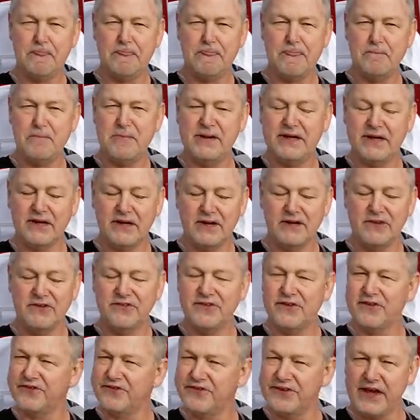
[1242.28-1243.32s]
because
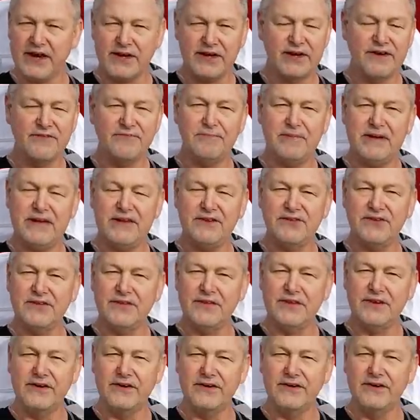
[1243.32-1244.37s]
there's not enough bees in
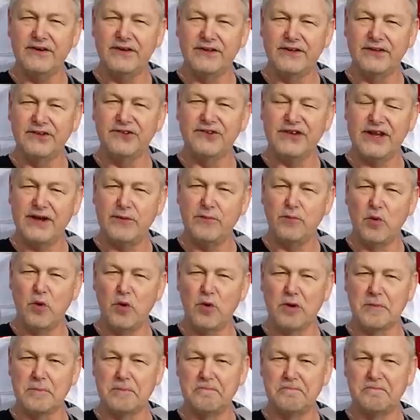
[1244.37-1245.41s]
there to stay
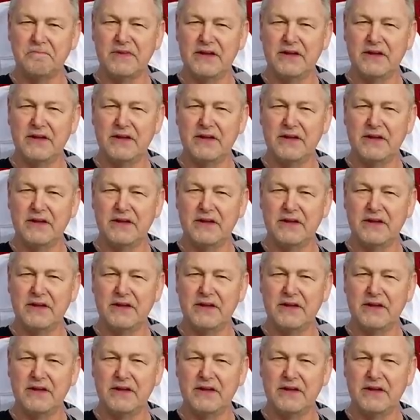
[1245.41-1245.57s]
warm.